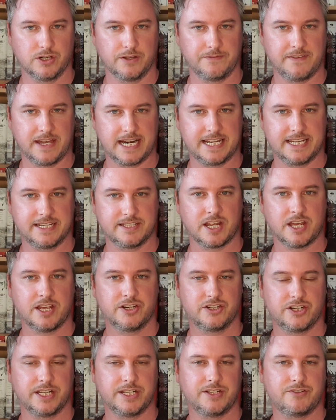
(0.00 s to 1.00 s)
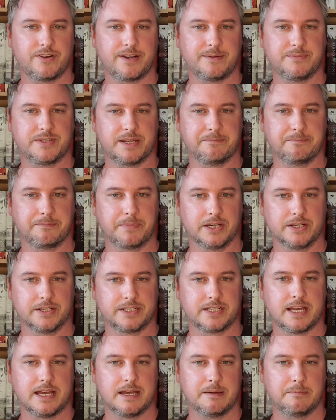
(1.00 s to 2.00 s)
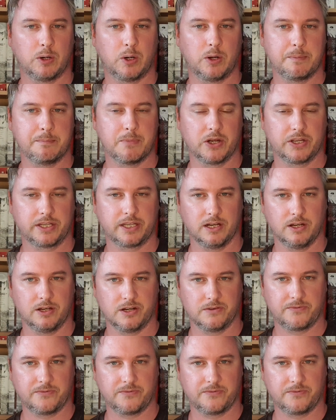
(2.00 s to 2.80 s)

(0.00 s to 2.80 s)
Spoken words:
and that is She Dreams in Blood by Michael R.